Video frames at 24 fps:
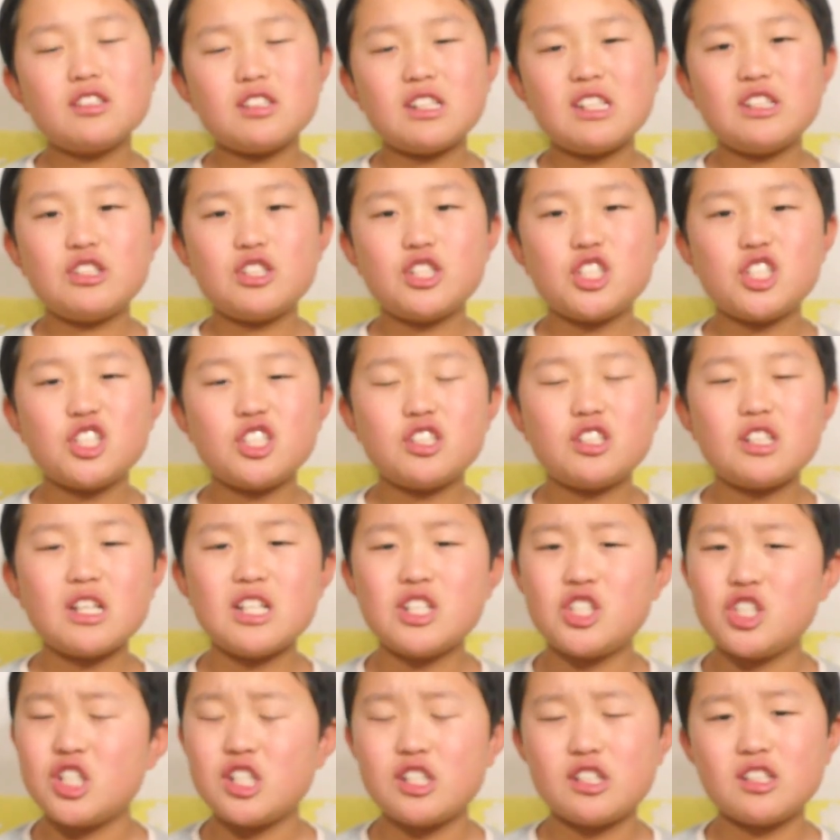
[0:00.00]
is
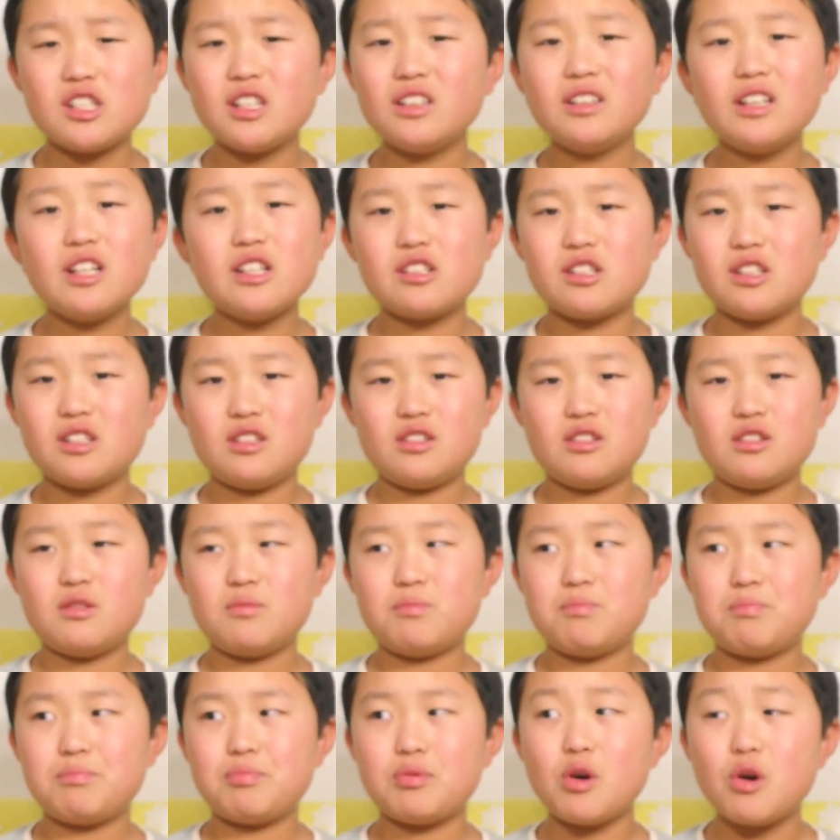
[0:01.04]
she still isn't
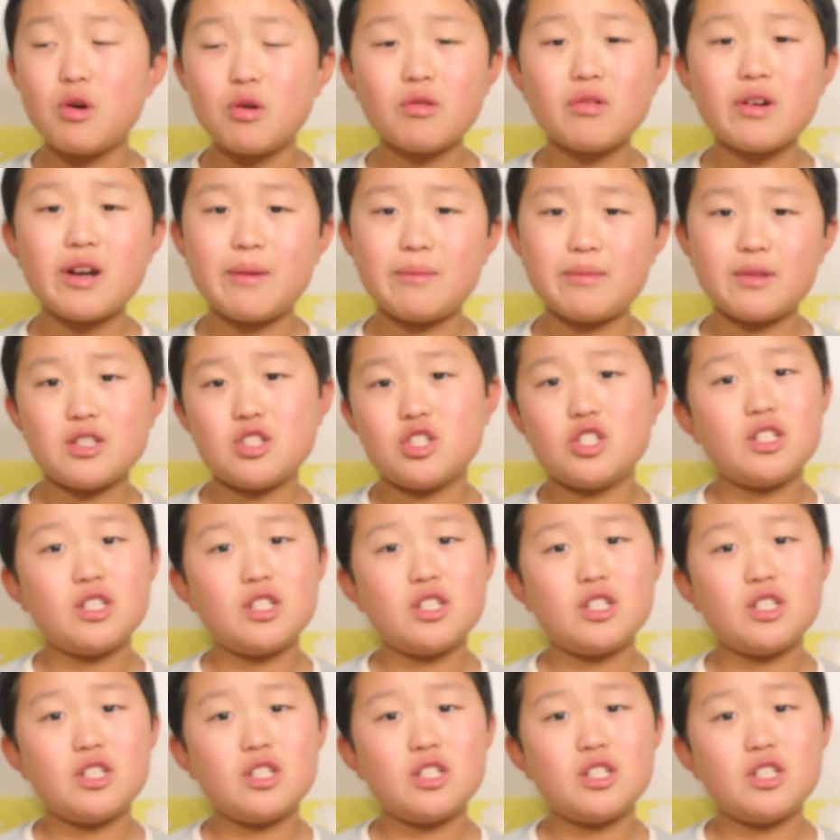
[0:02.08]
programmed.